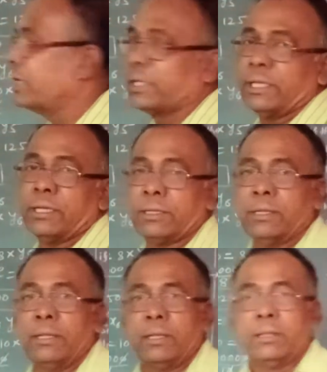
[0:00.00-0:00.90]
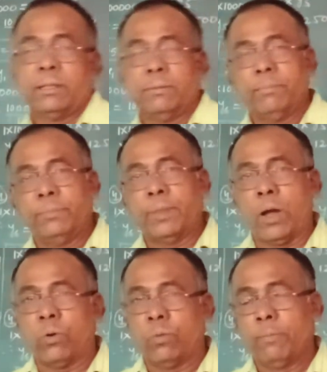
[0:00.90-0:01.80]
are there.
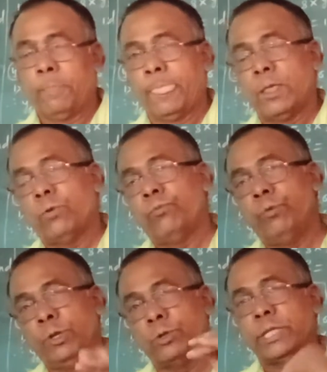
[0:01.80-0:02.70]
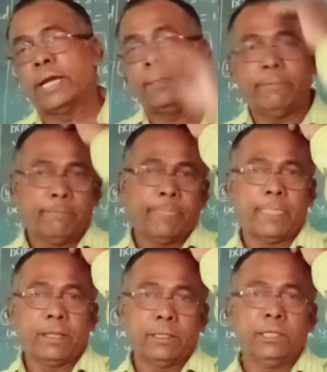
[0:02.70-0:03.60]
Now, we know that
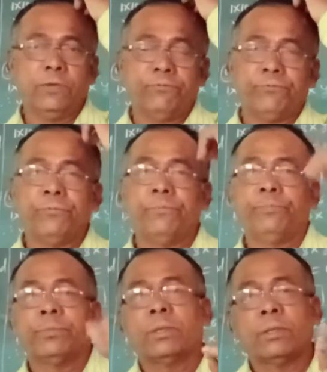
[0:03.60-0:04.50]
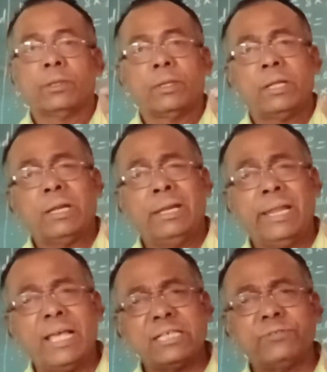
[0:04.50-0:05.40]
if
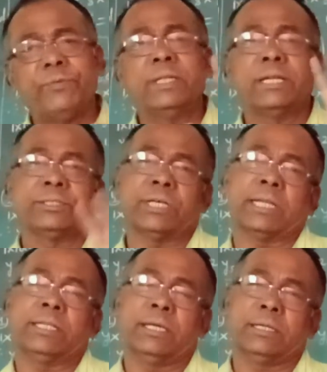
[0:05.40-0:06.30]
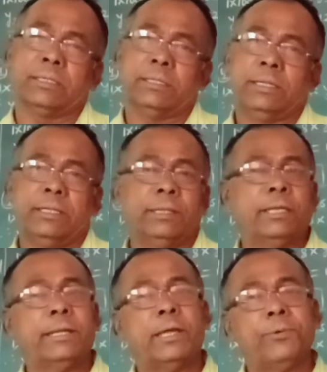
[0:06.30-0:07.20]
less winners are there,
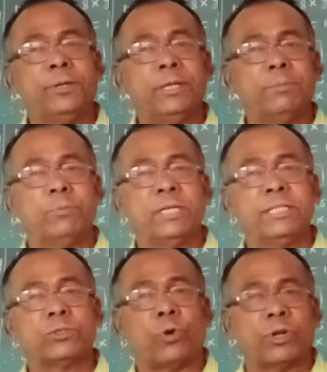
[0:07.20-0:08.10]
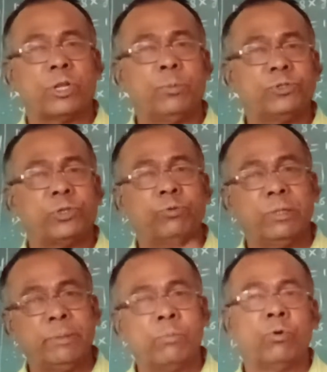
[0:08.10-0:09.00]
then everybody's contribution
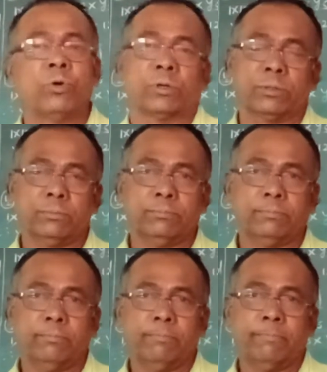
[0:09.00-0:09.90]
will be more.